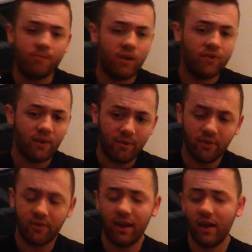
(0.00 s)
You know, Samuel
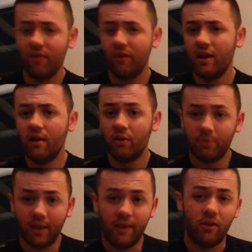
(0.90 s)
Saïv was
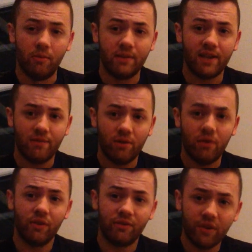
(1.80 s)
playing the number 10
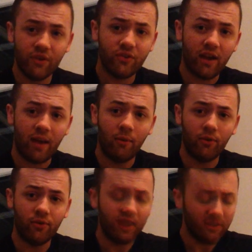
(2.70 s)
role for the first time all
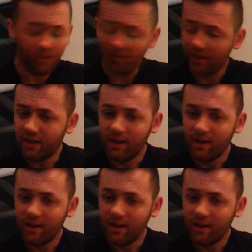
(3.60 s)
season,